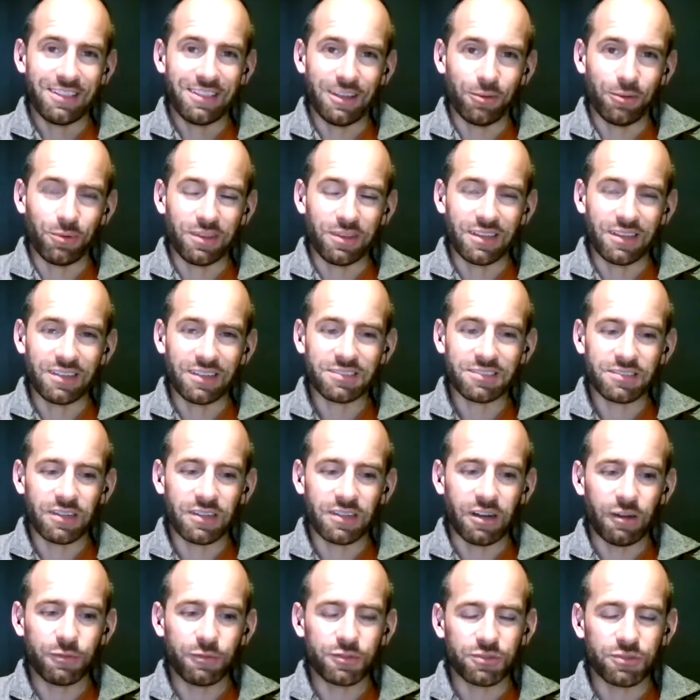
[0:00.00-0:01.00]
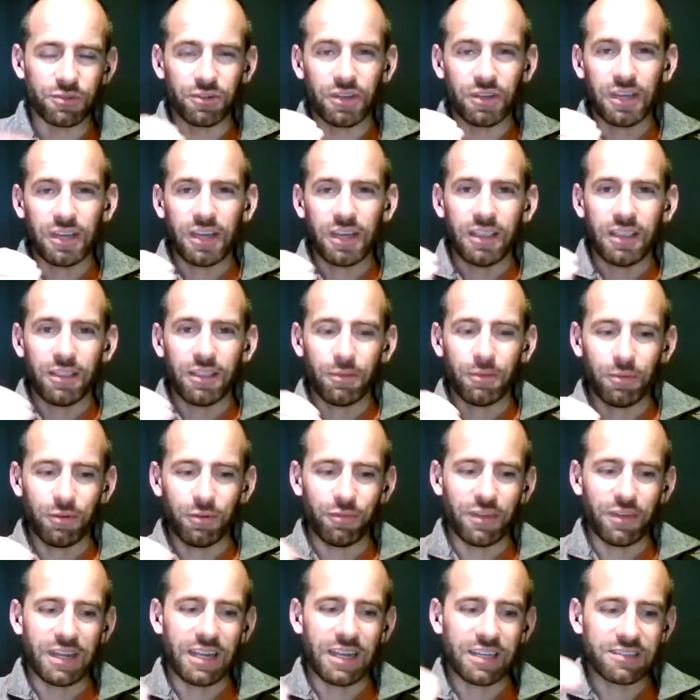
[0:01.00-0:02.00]
deal with this stuff? So there were
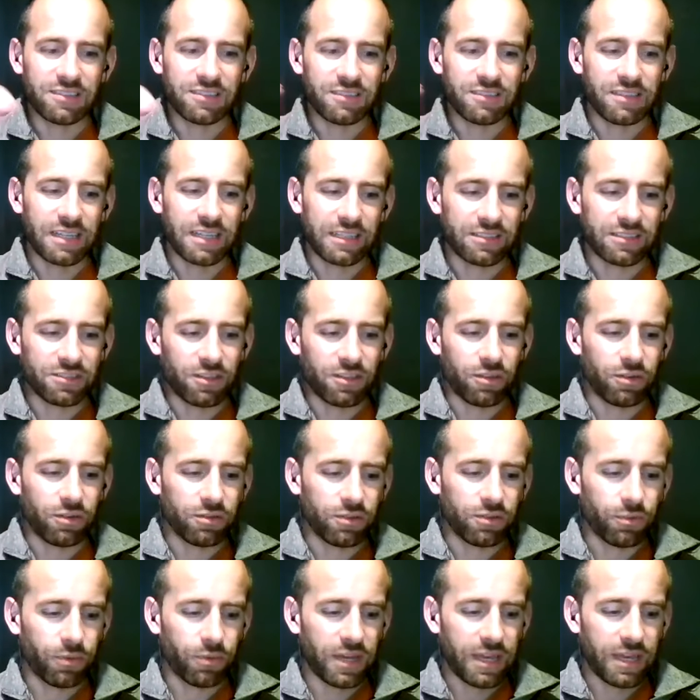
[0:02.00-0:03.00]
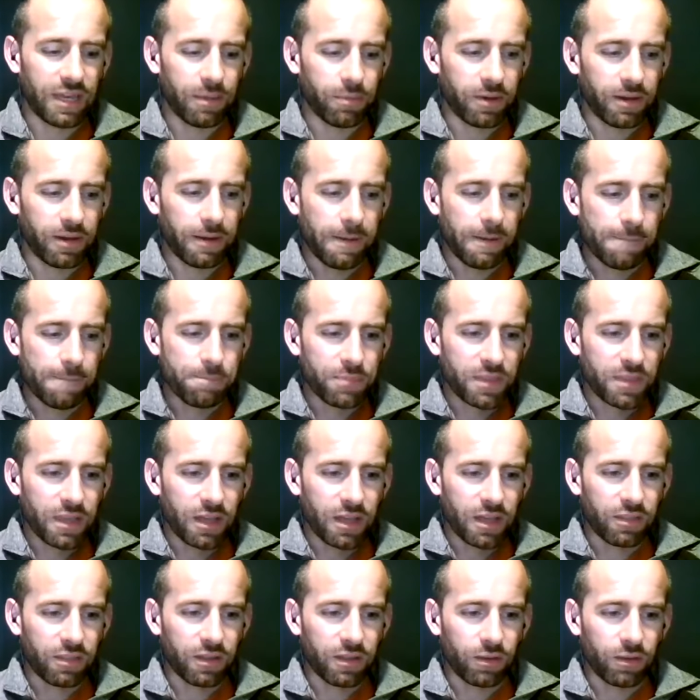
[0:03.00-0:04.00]
various things along the way, but
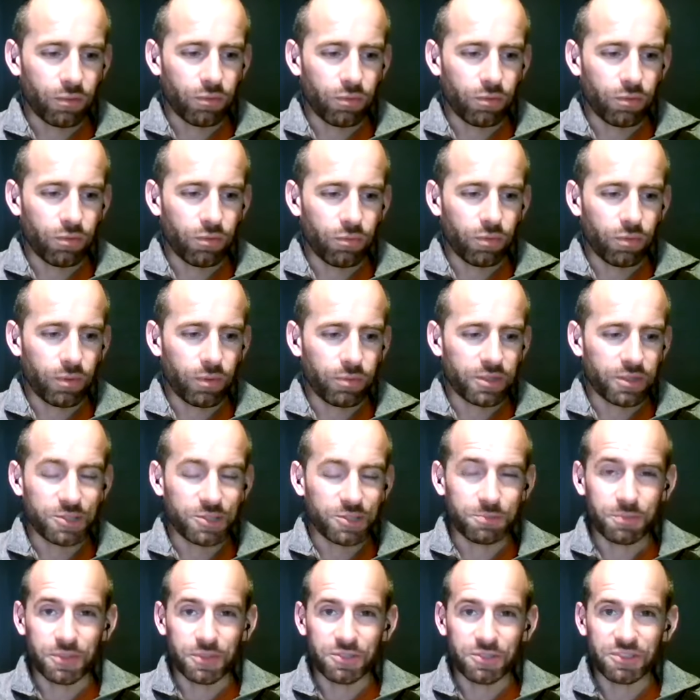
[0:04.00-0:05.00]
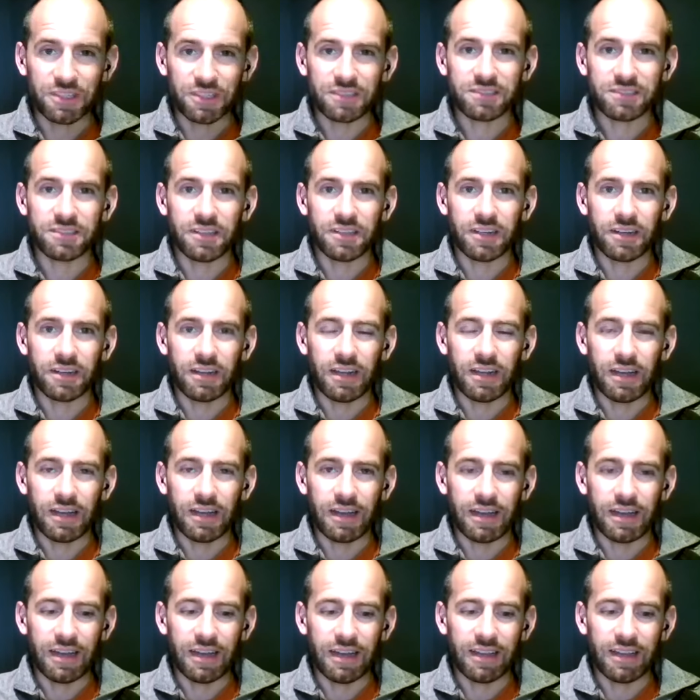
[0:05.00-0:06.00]
I think we were just persistent
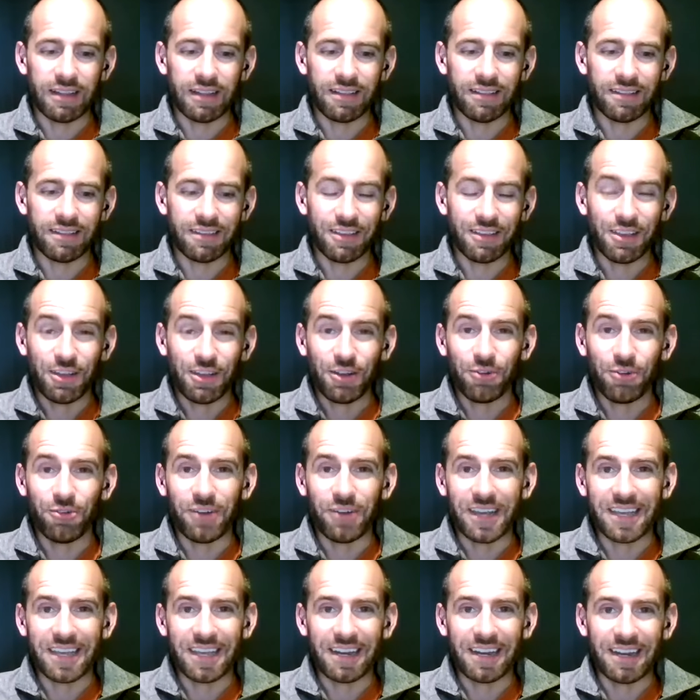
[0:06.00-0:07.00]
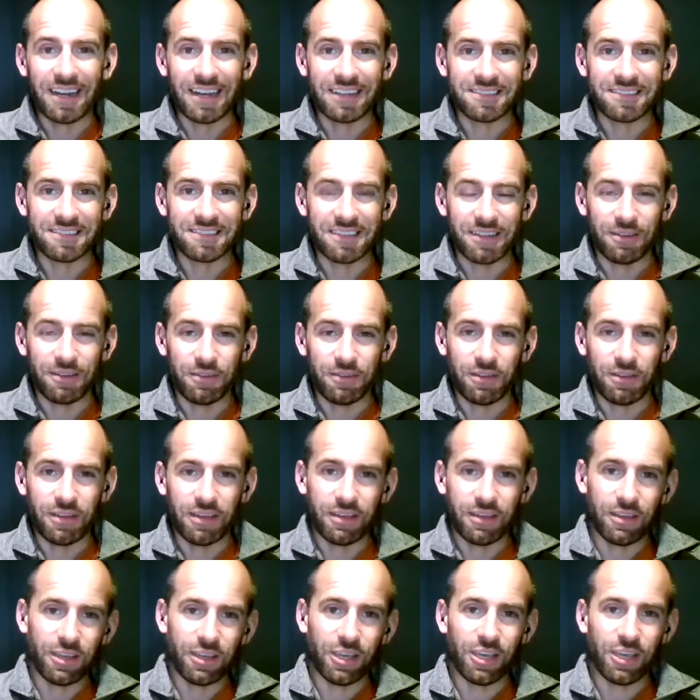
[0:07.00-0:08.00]
and recognized that,
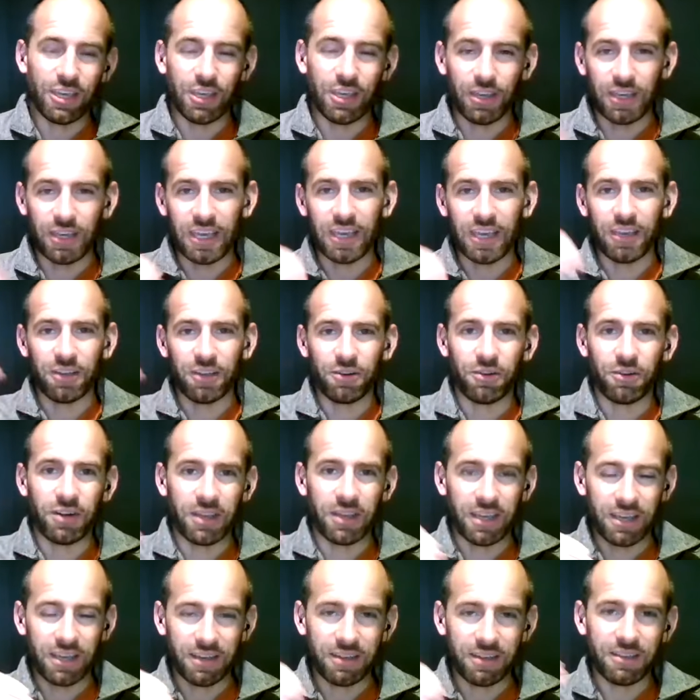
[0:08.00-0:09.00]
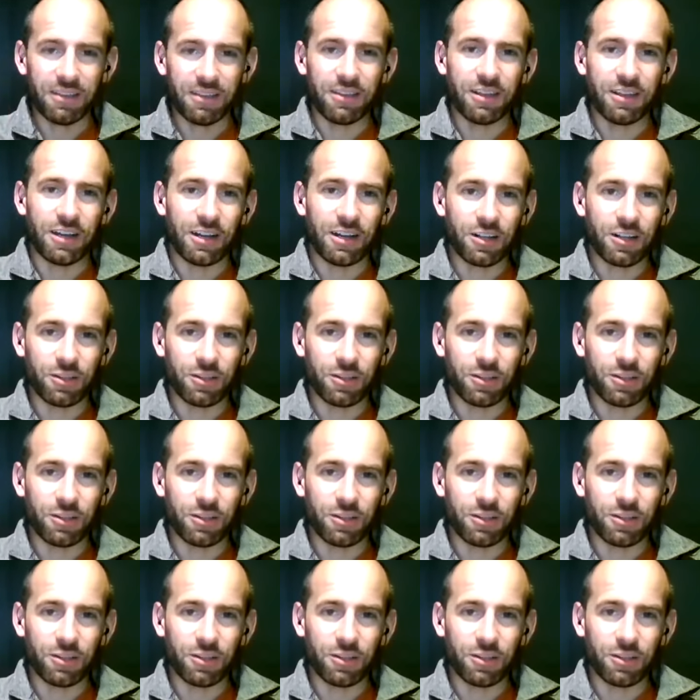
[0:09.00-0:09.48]
yeah, you're going to get a